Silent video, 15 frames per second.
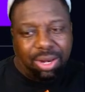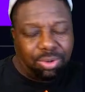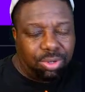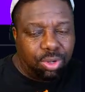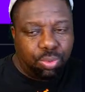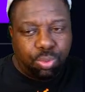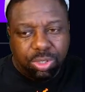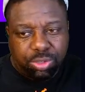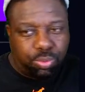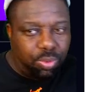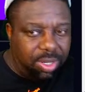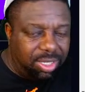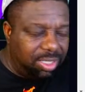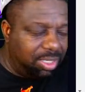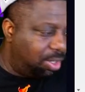I don't know which
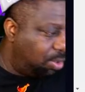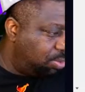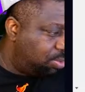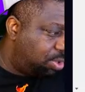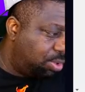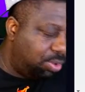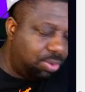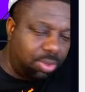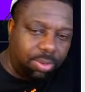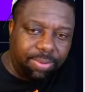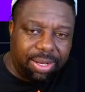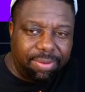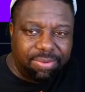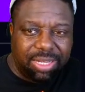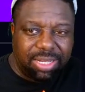one to go to or
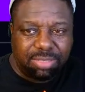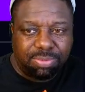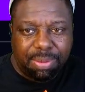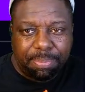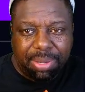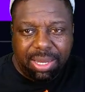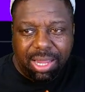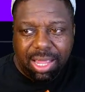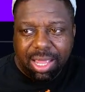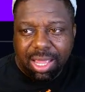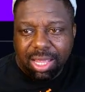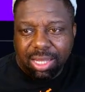whatever the case may be.